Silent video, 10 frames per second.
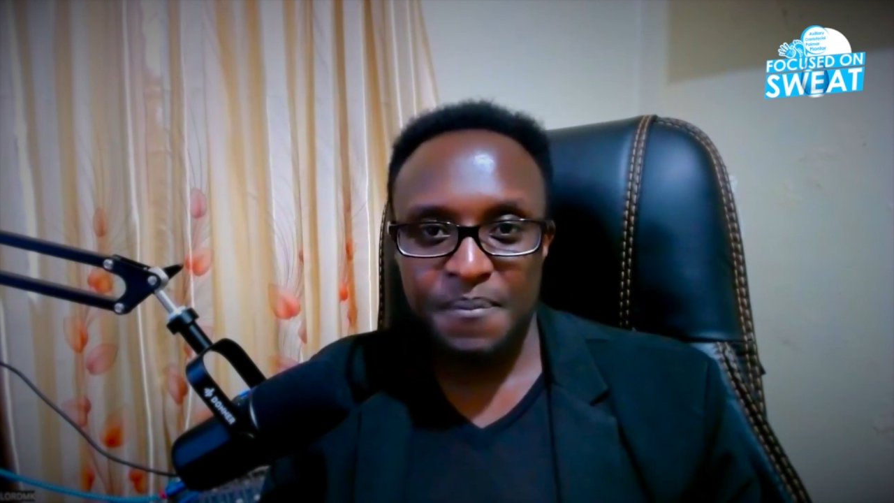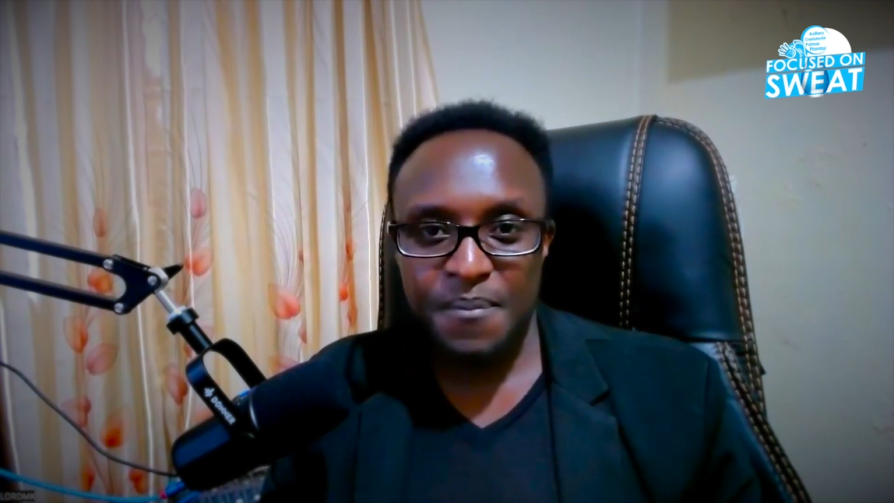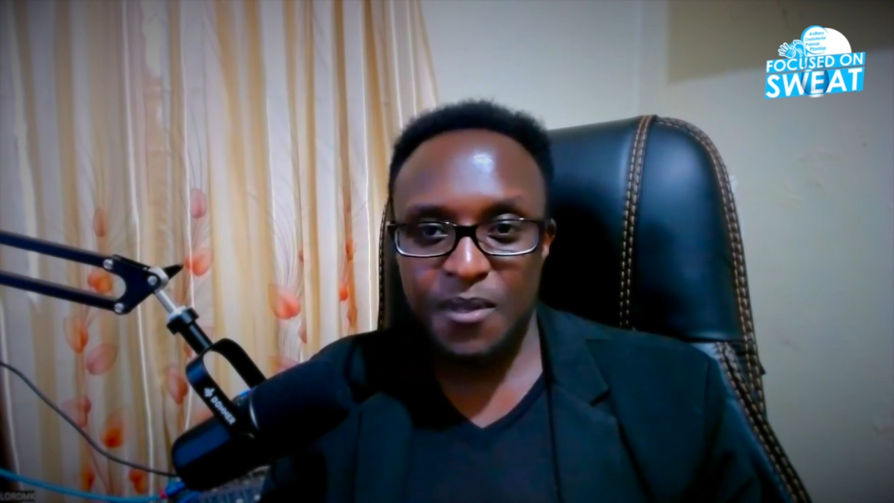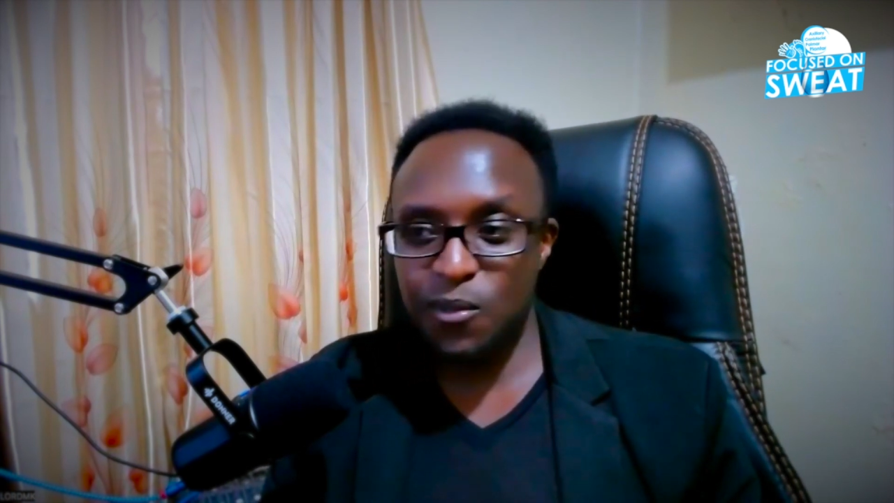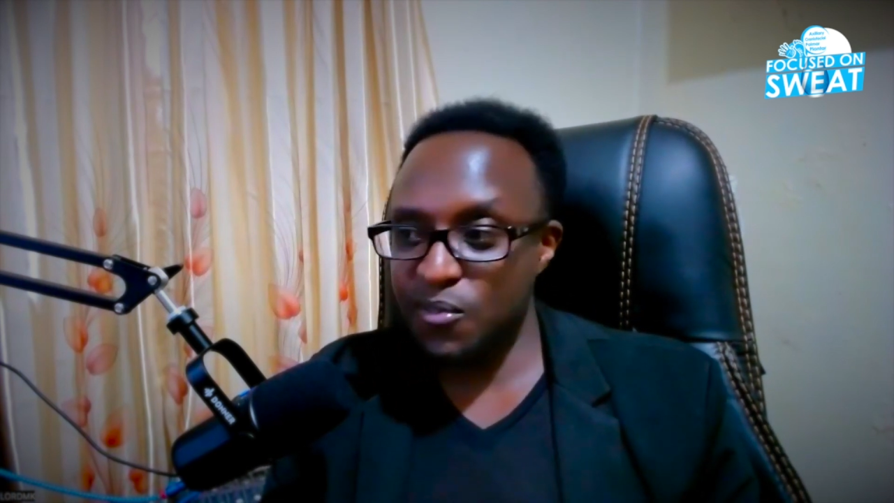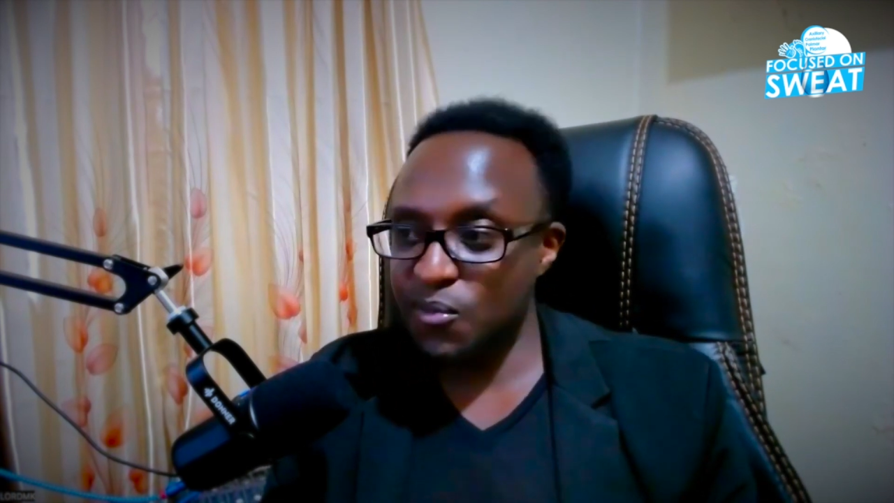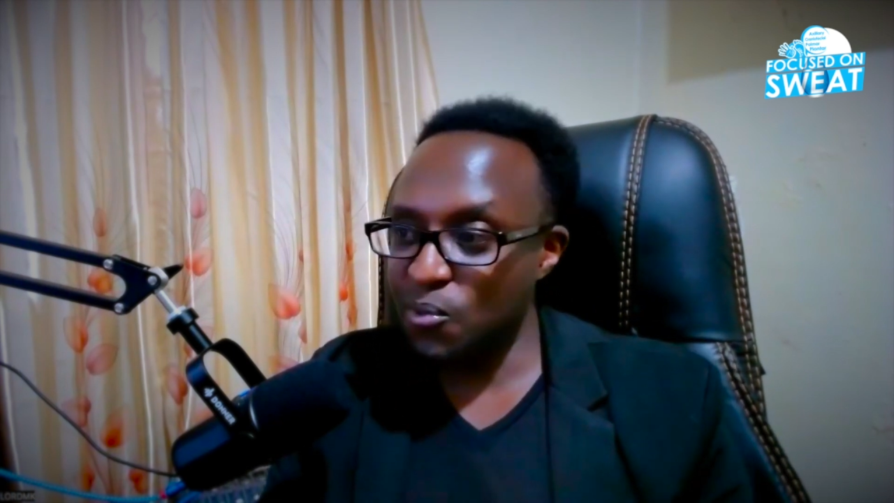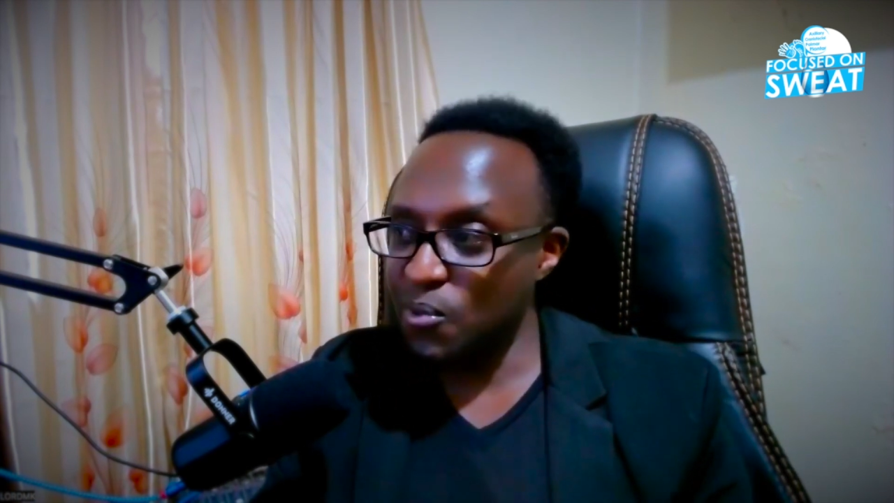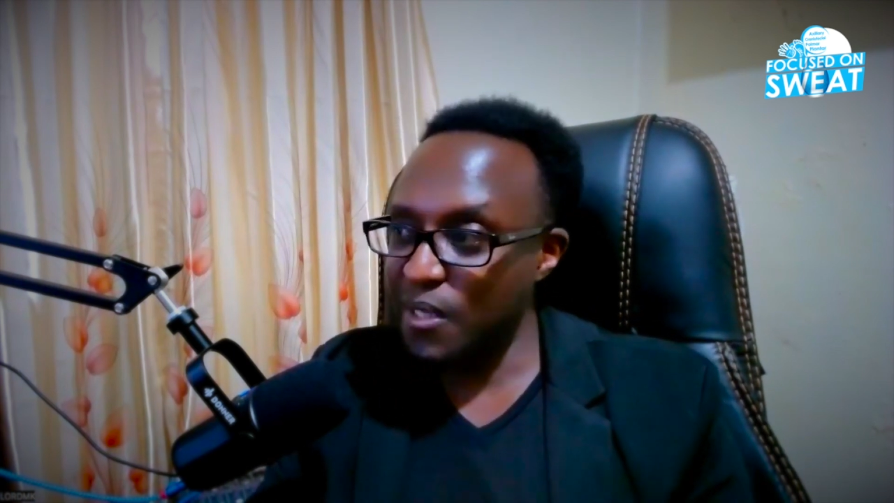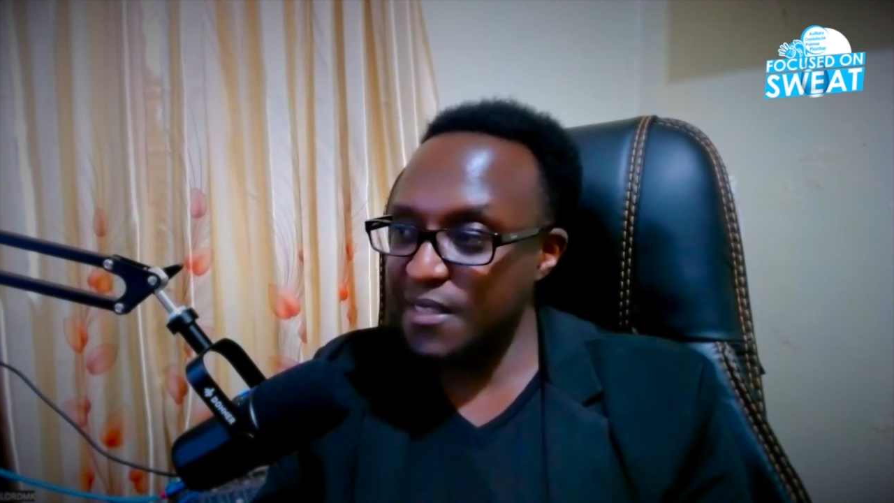Because
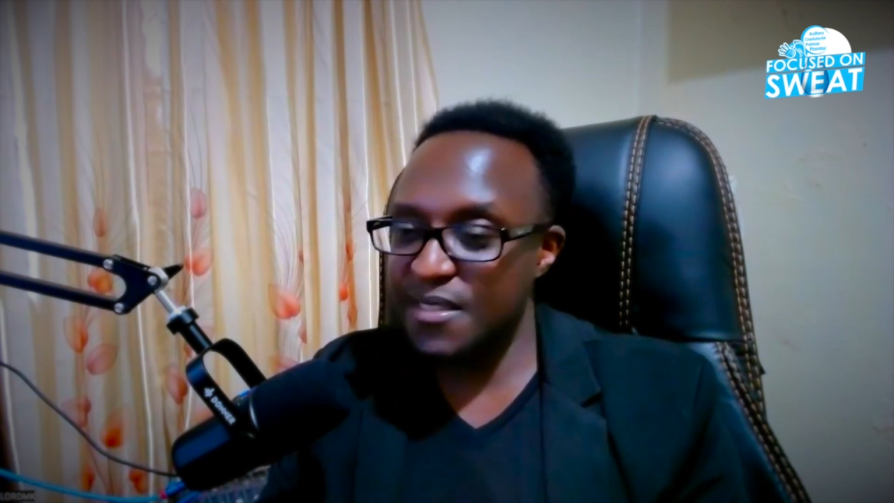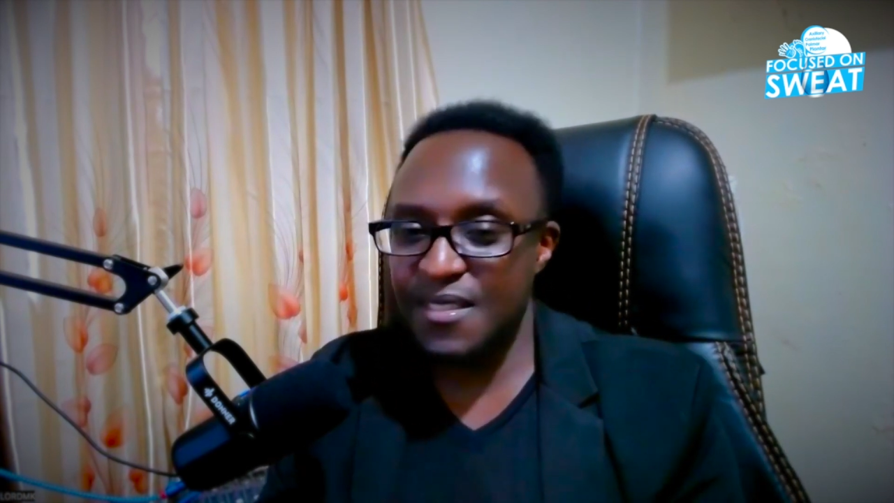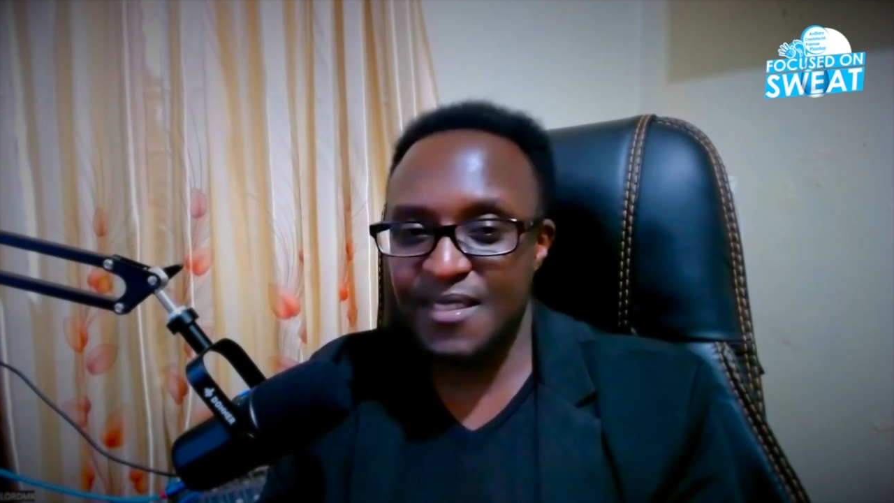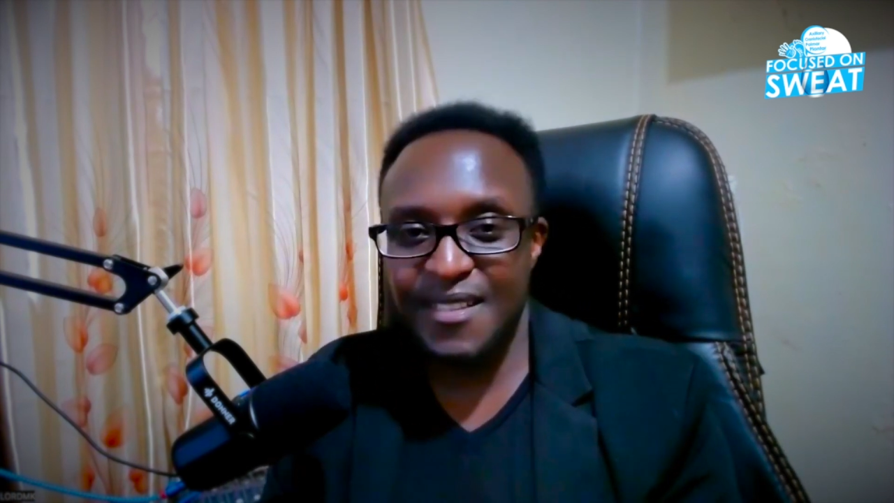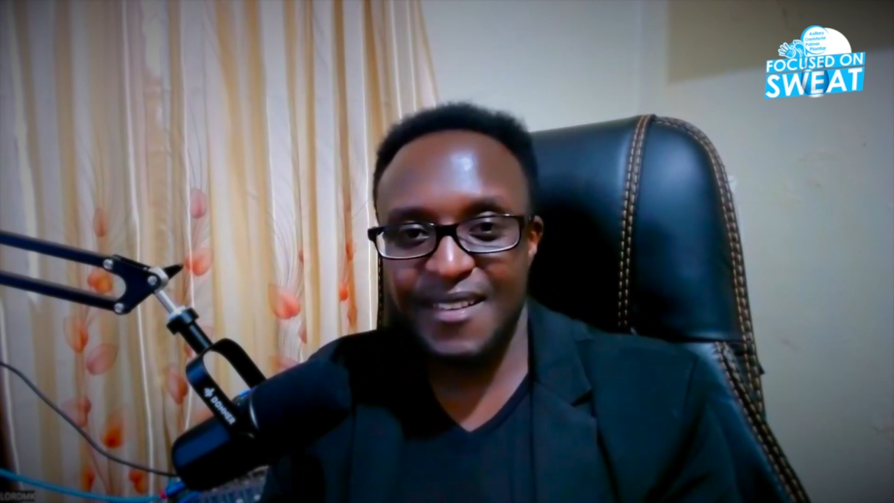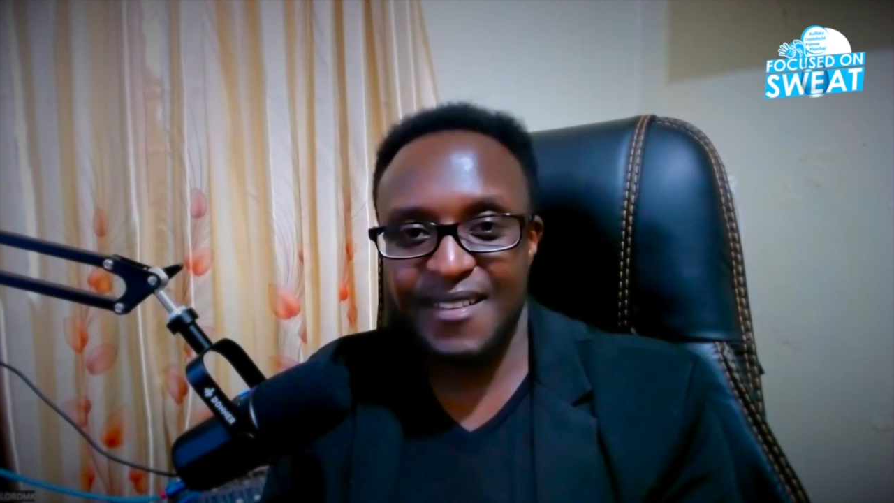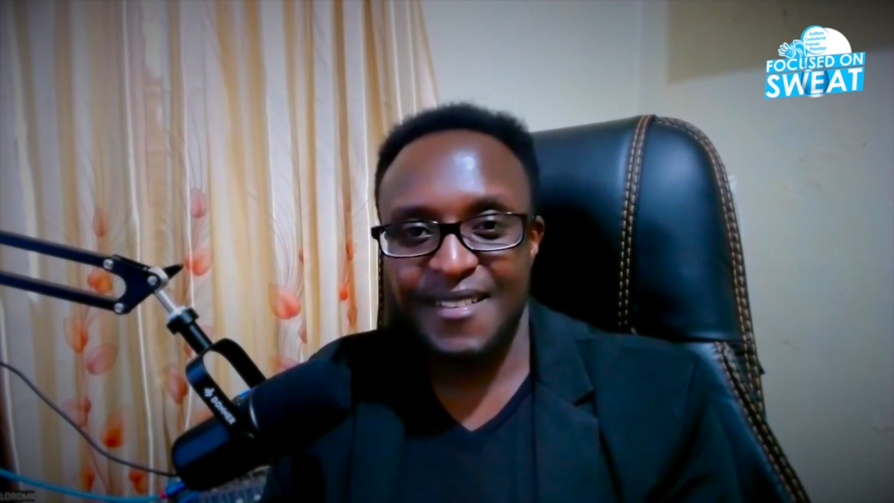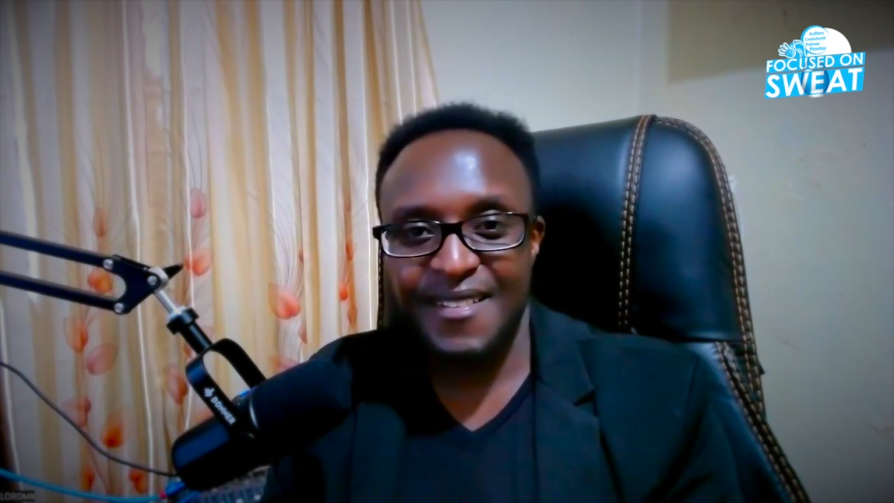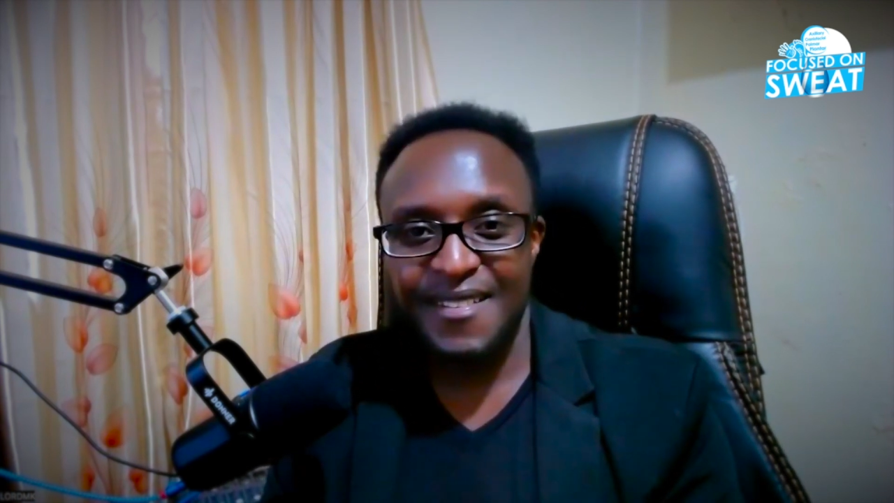through HAK,